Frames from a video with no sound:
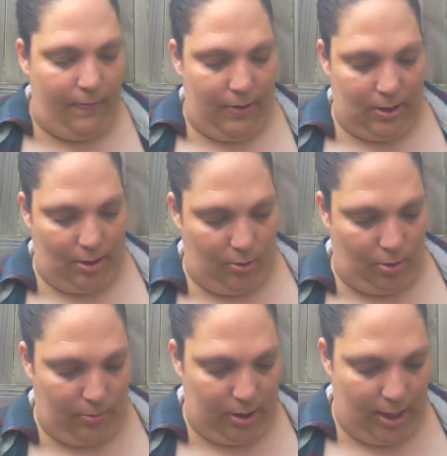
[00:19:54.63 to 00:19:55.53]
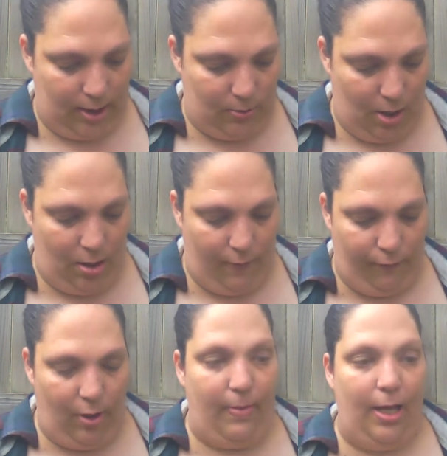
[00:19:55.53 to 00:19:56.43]
it's a Lenormand deck as well
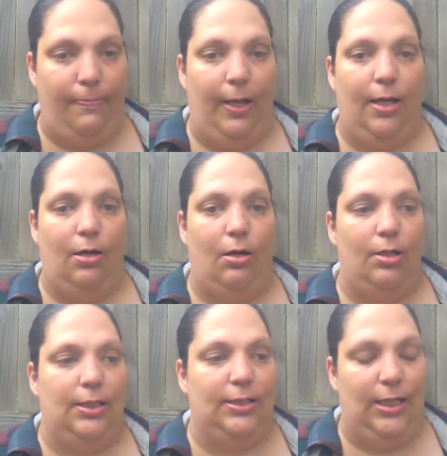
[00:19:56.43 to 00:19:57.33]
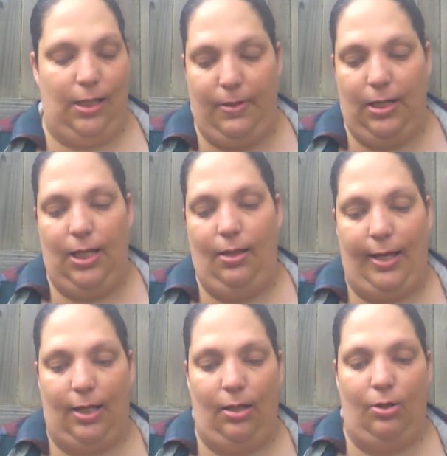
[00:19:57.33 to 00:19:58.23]
from Make Playing Cards. It's itty bitty like
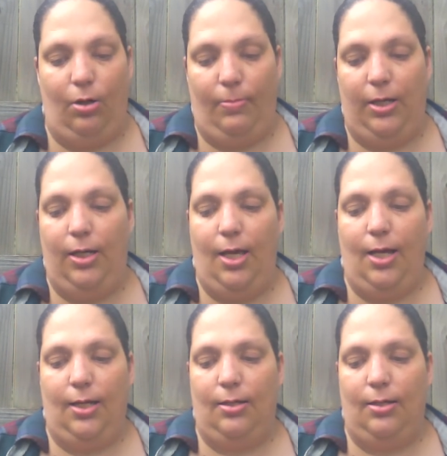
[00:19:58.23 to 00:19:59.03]
a Lenormand deck.